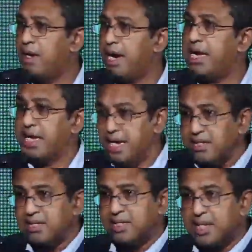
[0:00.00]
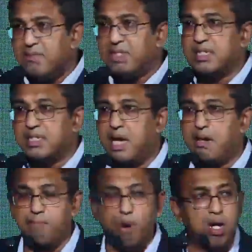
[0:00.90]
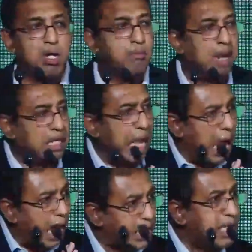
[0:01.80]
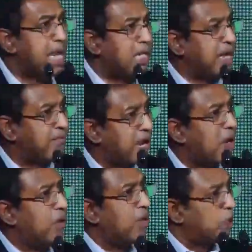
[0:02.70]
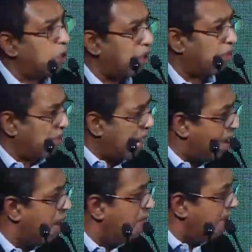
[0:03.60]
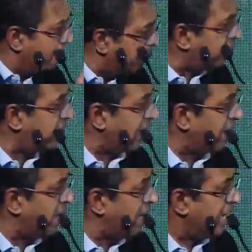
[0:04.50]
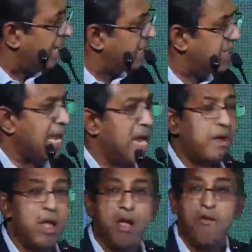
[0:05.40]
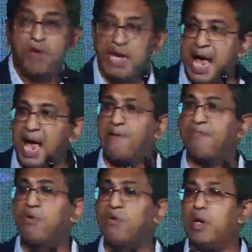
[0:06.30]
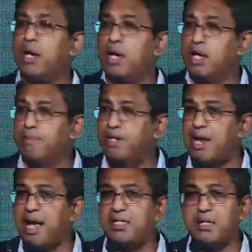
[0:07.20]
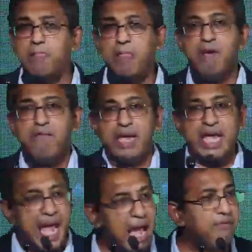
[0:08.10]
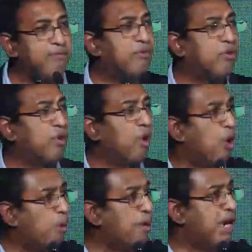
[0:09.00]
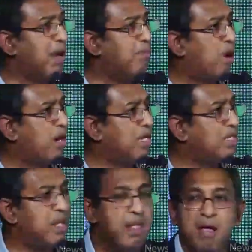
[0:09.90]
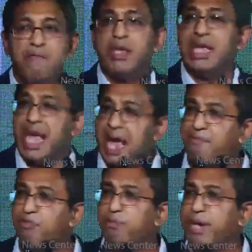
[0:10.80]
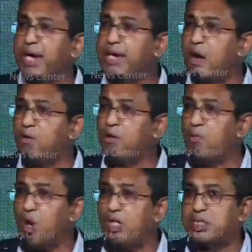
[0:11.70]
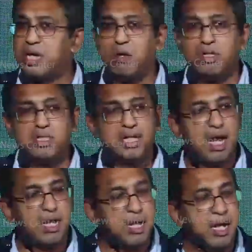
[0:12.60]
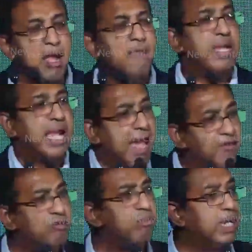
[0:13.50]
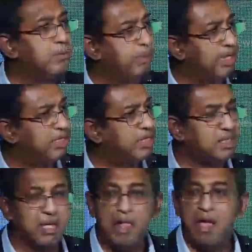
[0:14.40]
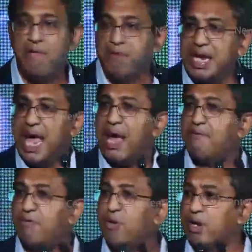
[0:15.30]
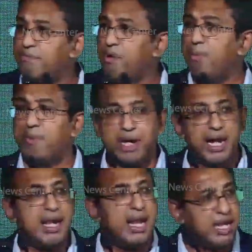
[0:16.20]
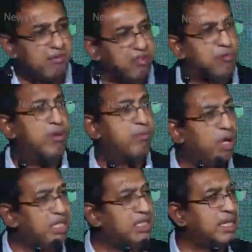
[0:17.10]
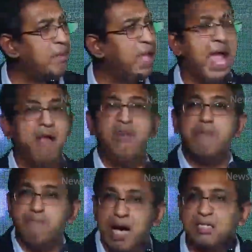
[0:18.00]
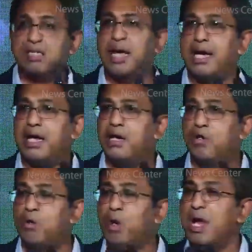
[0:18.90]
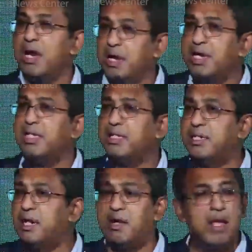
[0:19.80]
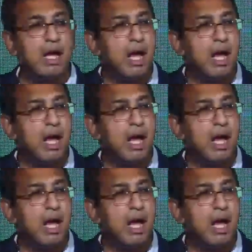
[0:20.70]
Right? Yes, services are important, but the idea that we are pushing is that we have to liberalize, we have to open our borders, we have to break down the walls around this country, we have to build bridges, we have to reform trade and investment policy, and we must get into regional